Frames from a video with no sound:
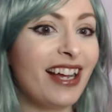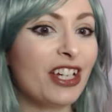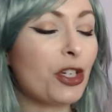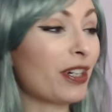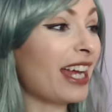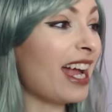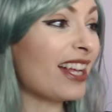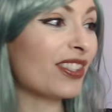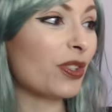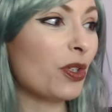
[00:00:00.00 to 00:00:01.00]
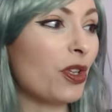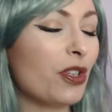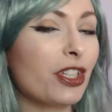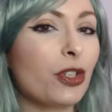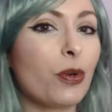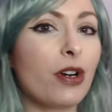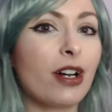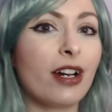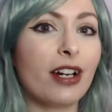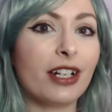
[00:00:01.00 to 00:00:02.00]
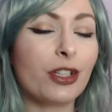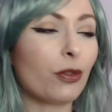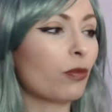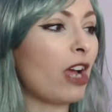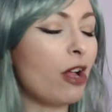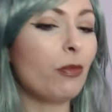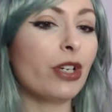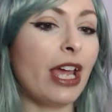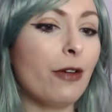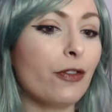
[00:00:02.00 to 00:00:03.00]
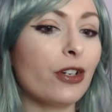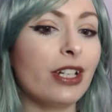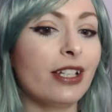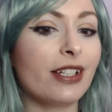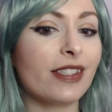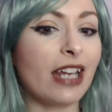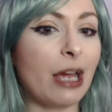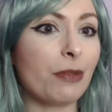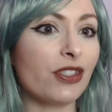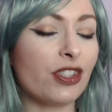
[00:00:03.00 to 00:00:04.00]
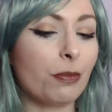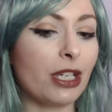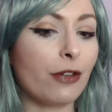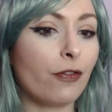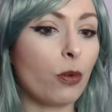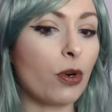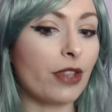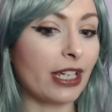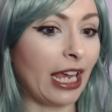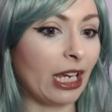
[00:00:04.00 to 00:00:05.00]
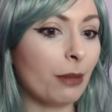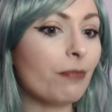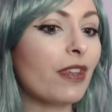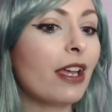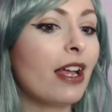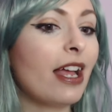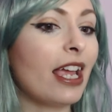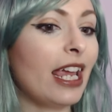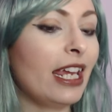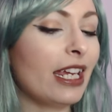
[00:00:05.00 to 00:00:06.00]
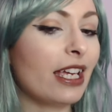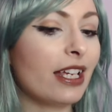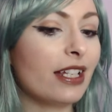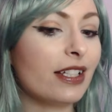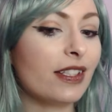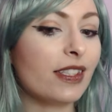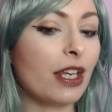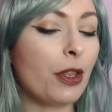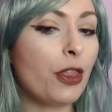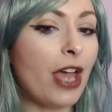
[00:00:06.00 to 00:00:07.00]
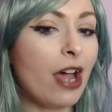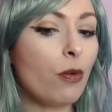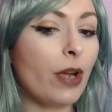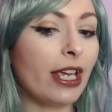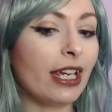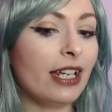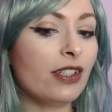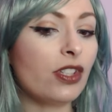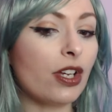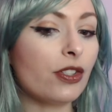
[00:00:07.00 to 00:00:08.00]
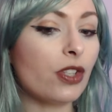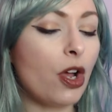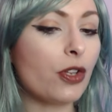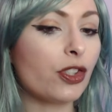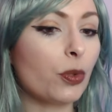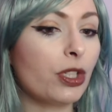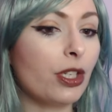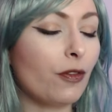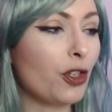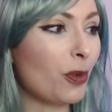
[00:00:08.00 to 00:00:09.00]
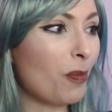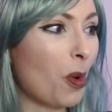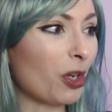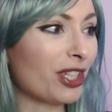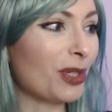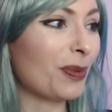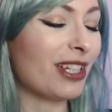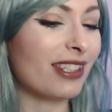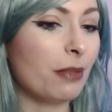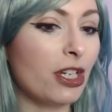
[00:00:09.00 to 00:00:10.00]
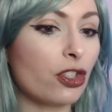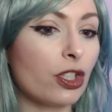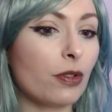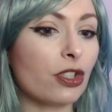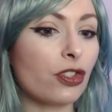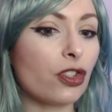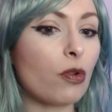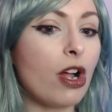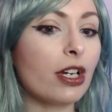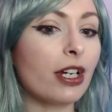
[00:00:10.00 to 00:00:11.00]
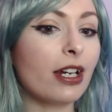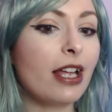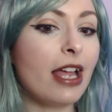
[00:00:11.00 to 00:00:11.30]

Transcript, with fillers: your castle, your your realm, whatever it is that happens to be for the game. And that way, it does also give you more units. It makes your units stronger,